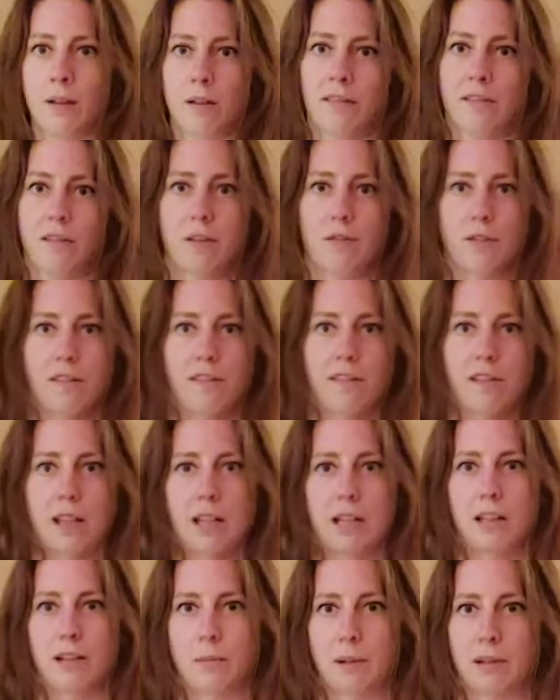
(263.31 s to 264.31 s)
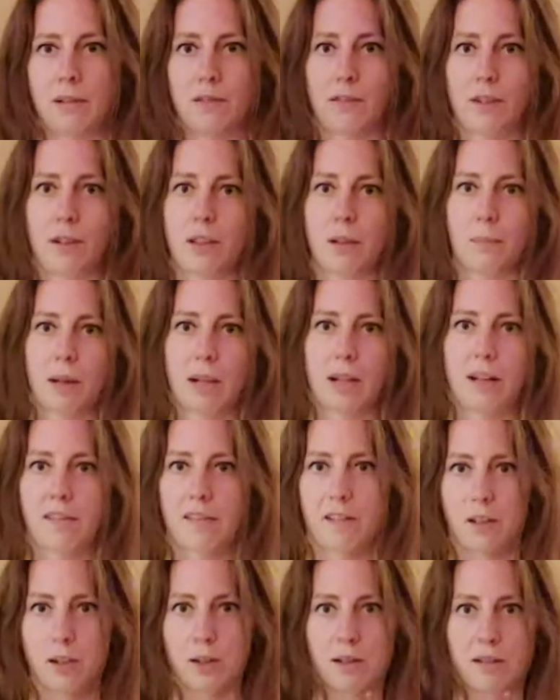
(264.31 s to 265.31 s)
So if I sit a little bit further back
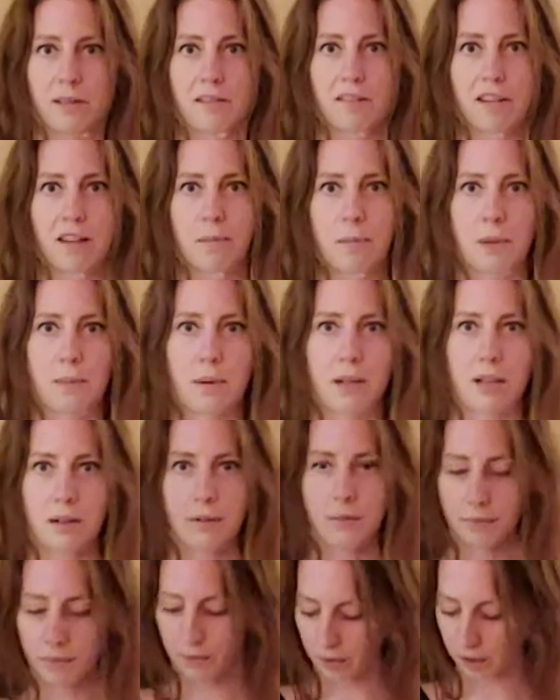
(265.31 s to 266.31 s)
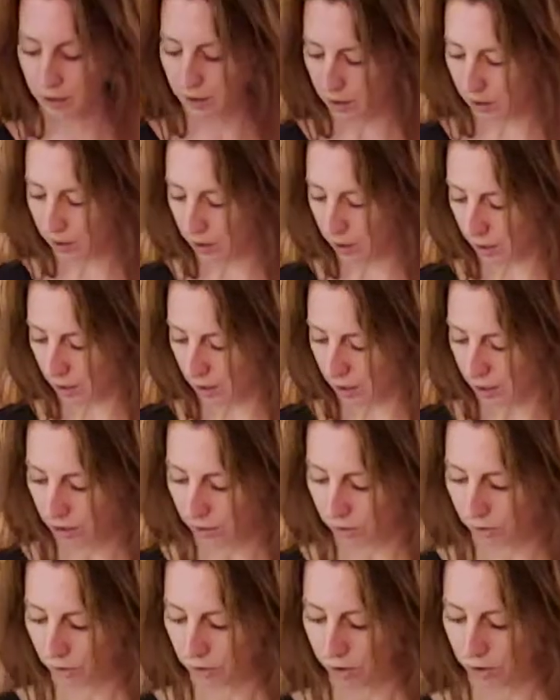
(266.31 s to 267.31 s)
so you can see me better,
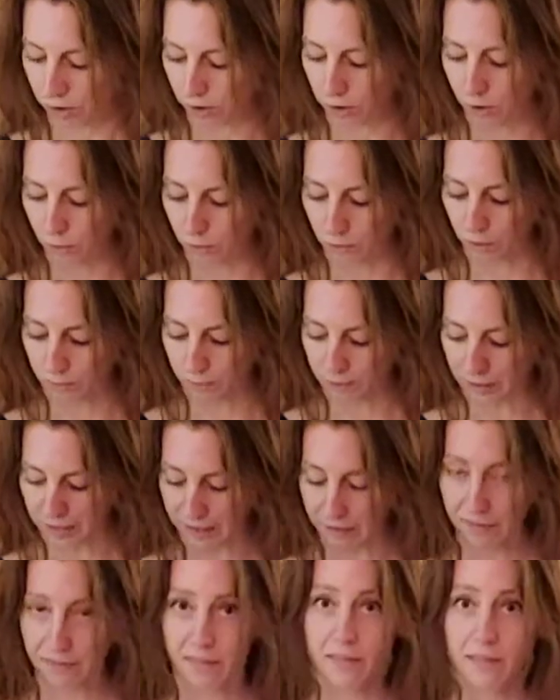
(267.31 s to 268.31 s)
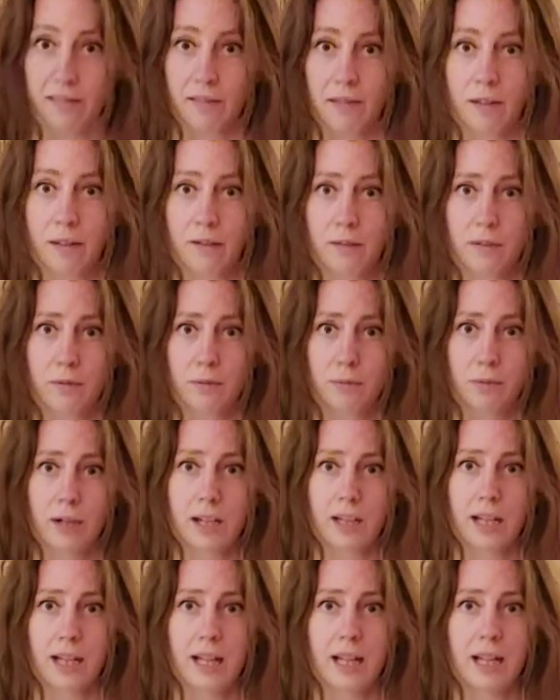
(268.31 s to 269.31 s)
you want to place the
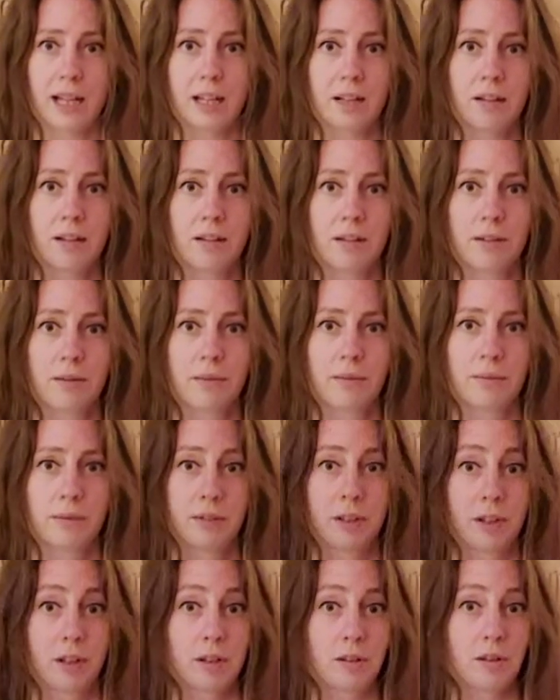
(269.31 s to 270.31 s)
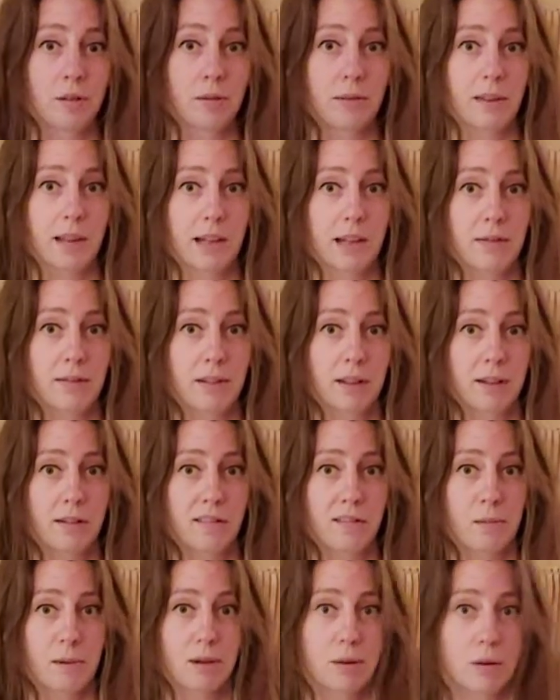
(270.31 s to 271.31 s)
right hand, you can do it with the left hand
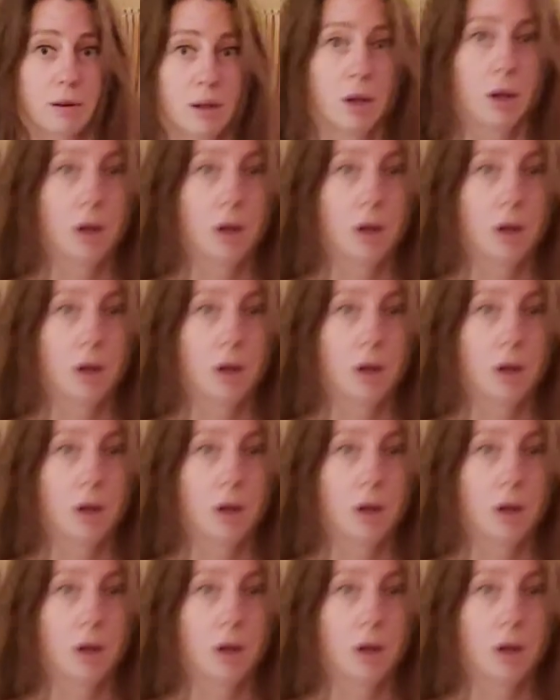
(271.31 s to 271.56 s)
as well,